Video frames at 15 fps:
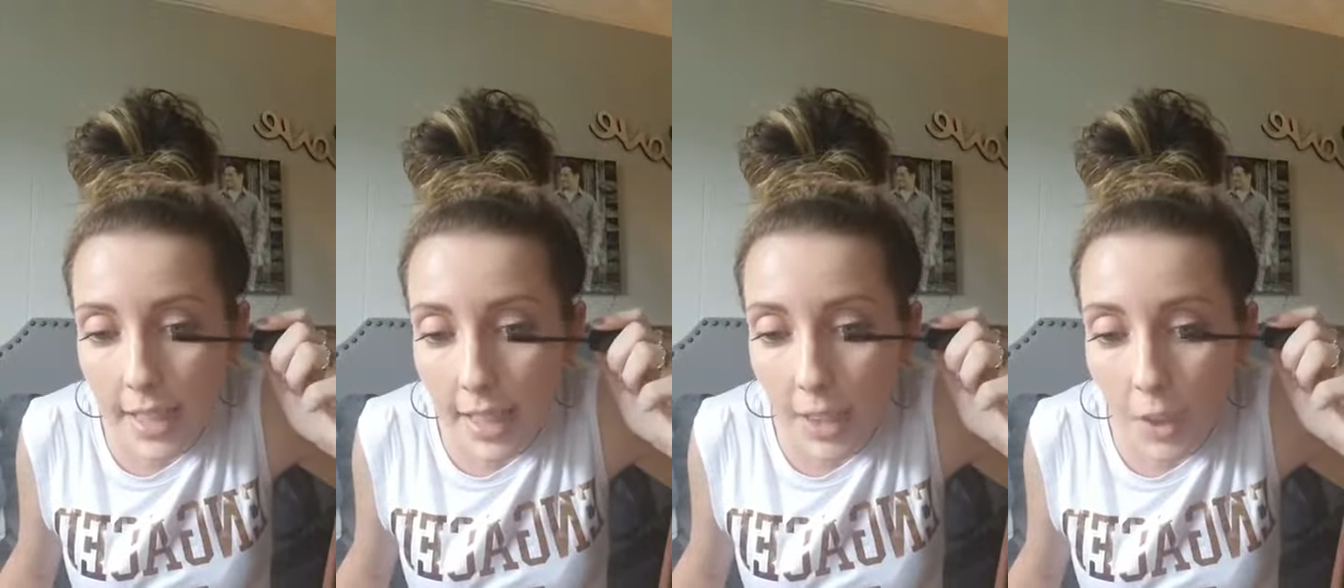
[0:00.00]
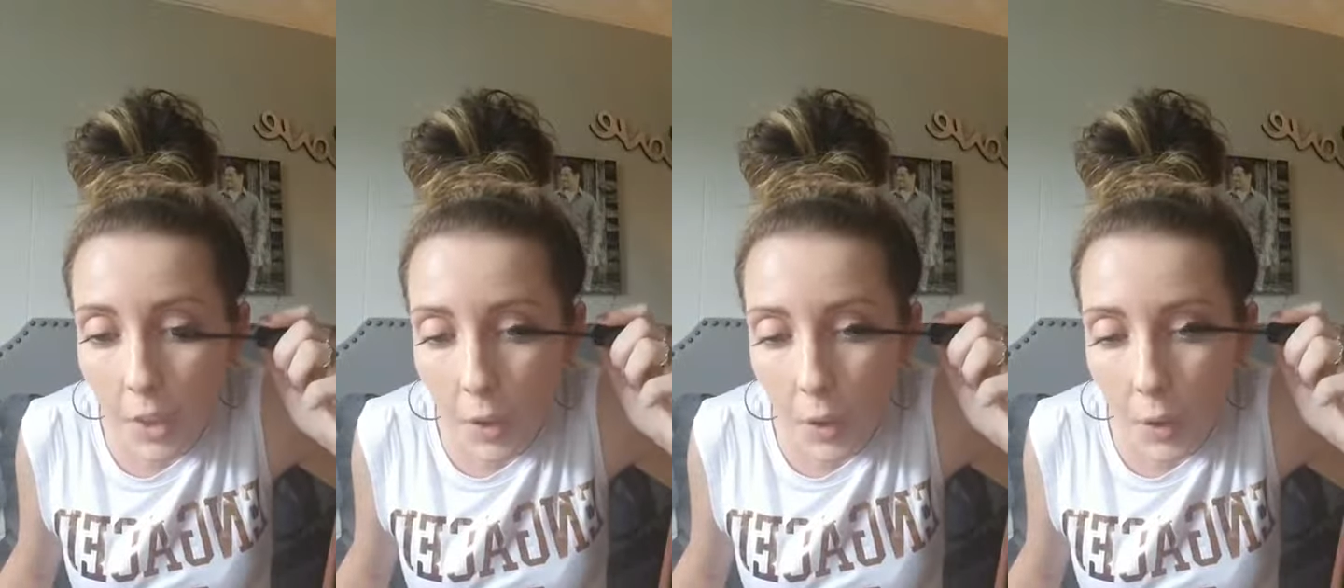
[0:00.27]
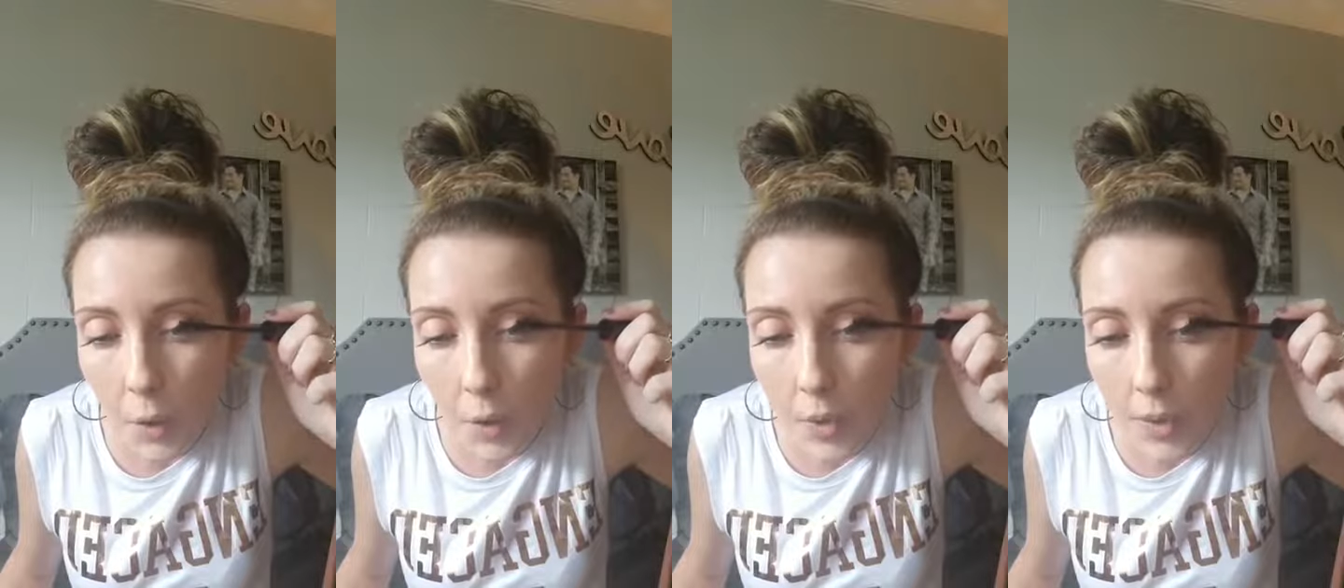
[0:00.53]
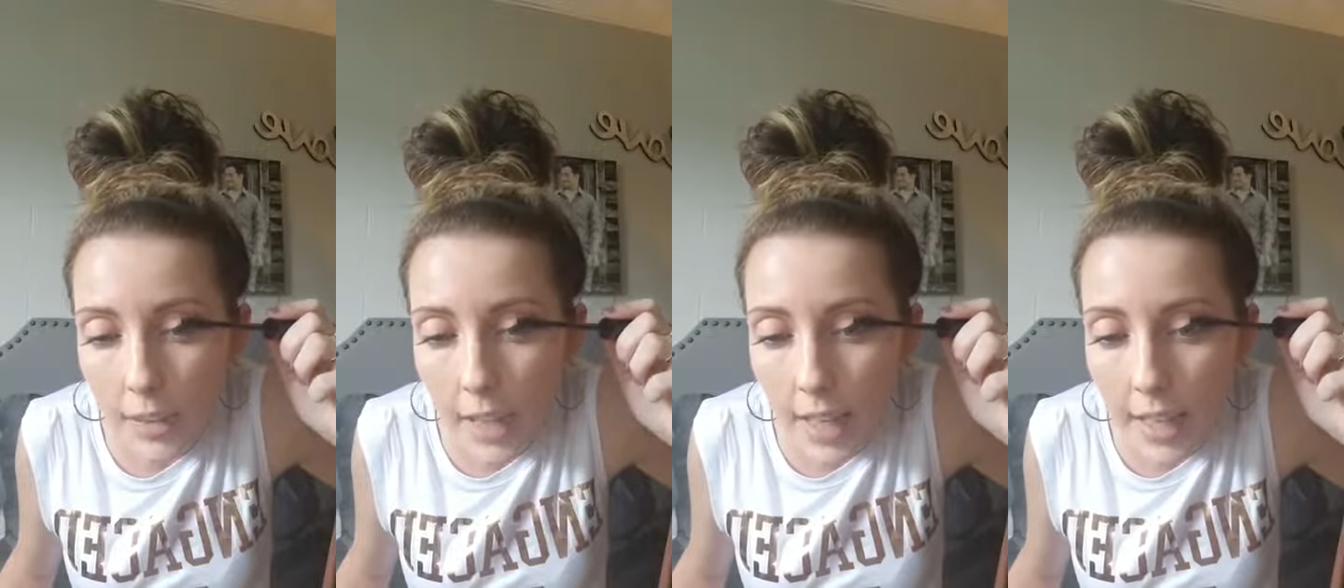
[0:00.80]
and
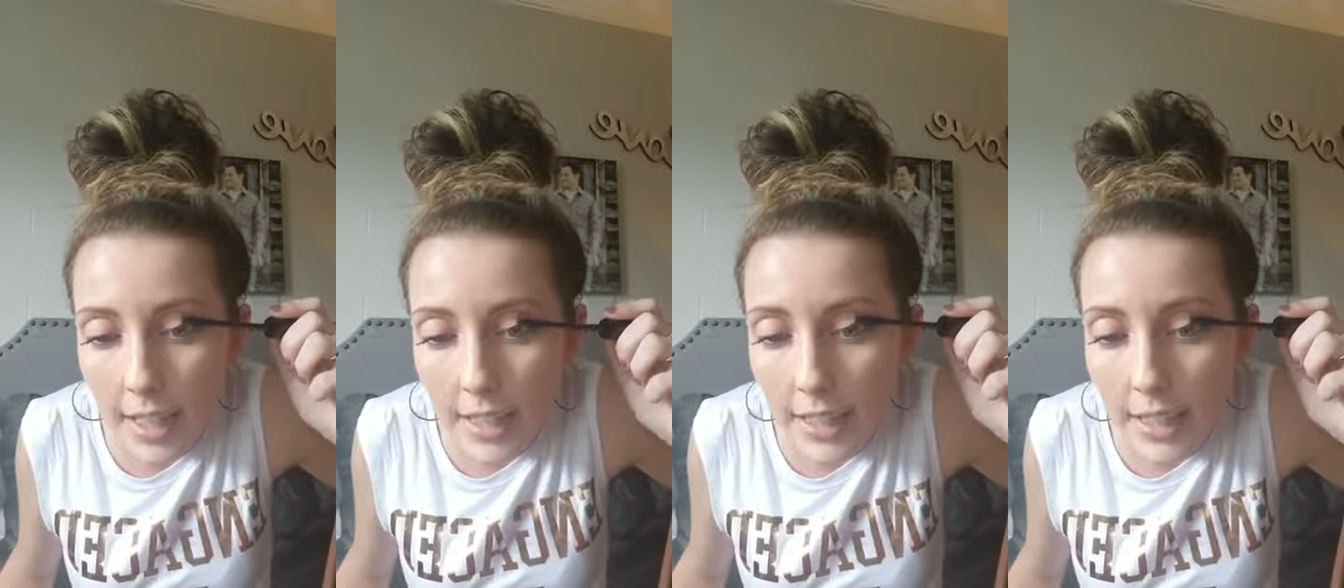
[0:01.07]
curled and at